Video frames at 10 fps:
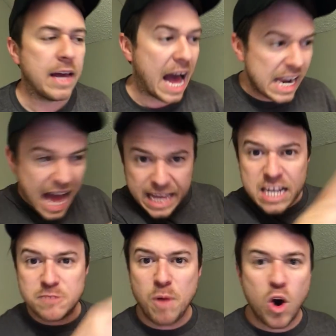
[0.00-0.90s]
I like
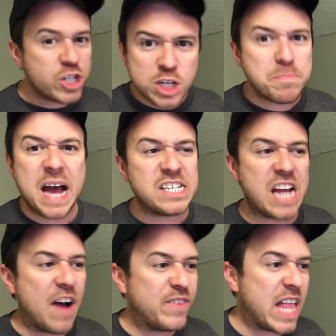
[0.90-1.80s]
this boy just based
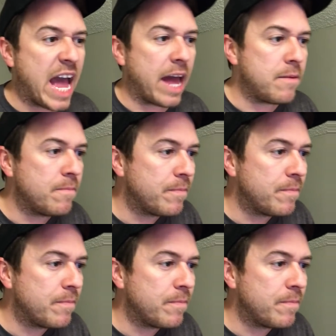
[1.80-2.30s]
off of that.